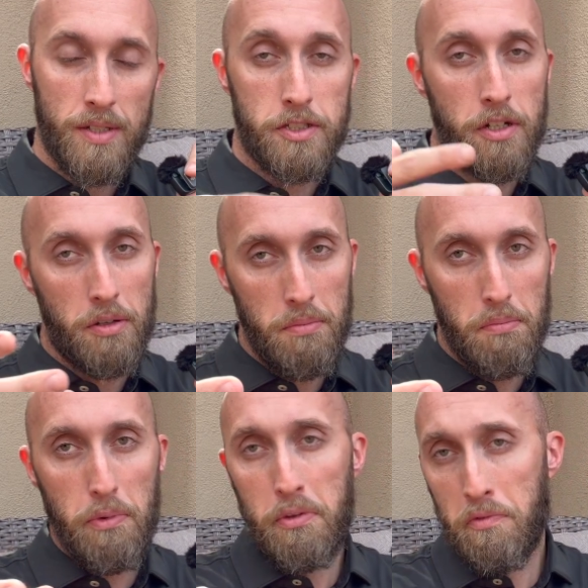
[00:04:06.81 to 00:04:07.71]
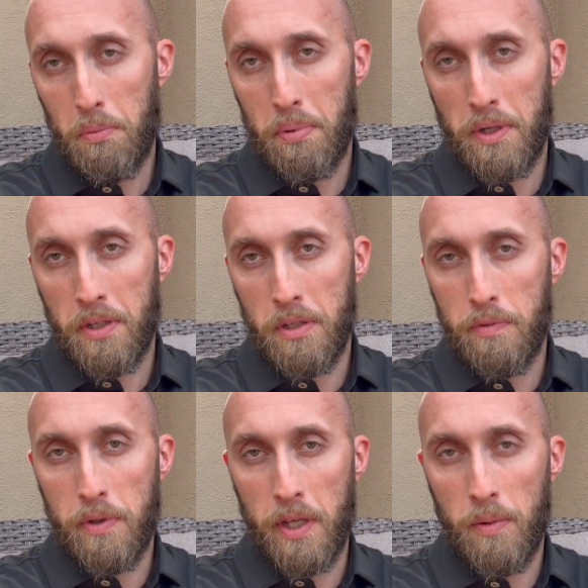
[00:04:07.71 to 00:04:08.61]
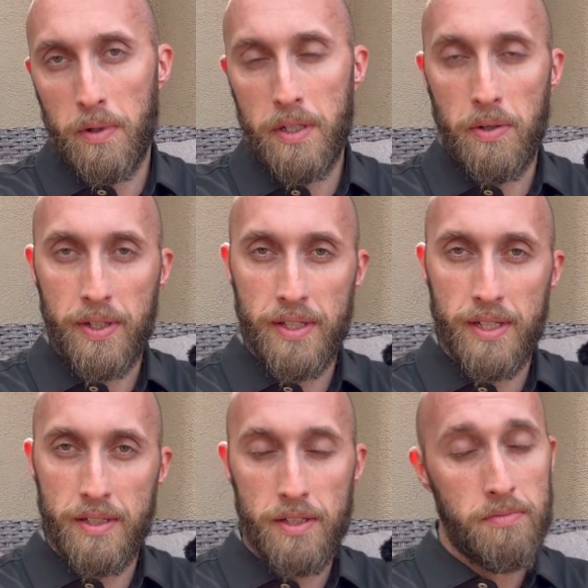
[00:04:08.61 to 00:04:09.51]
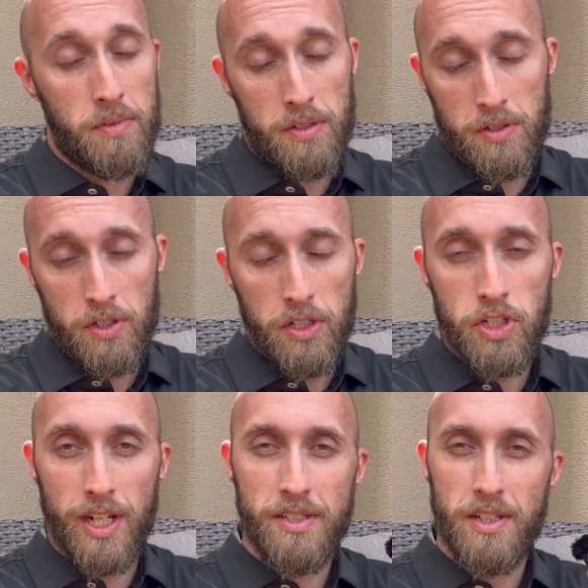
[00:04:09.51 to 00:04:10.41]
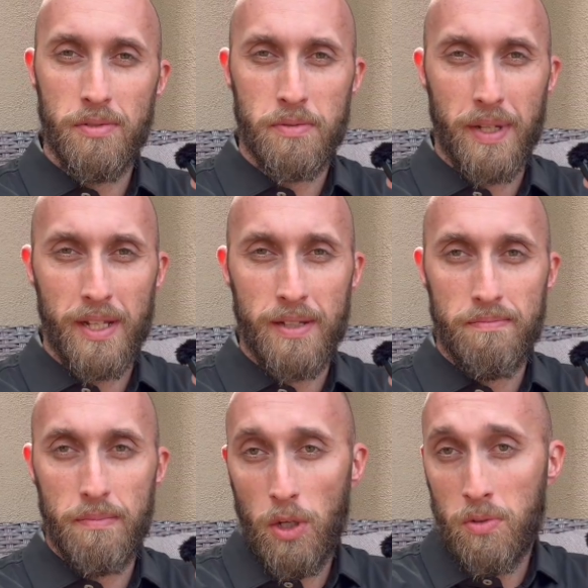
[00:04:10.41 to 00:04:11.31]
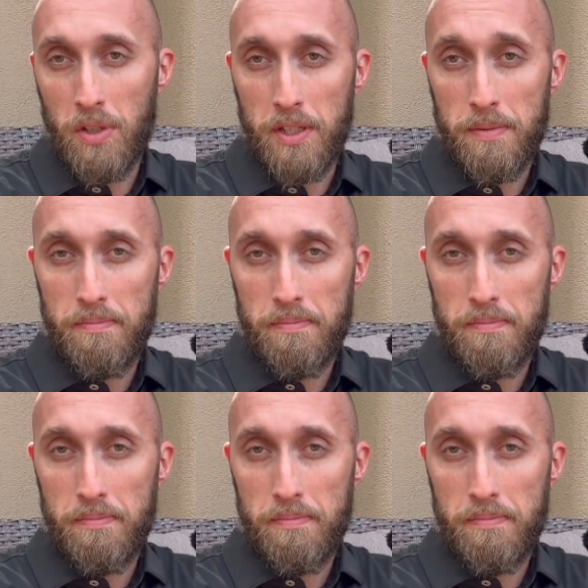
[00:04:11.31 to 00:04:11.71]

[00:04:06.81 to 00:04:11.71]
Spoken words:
So you can feel pretty good if you get one, knowing that good chance it was made locally.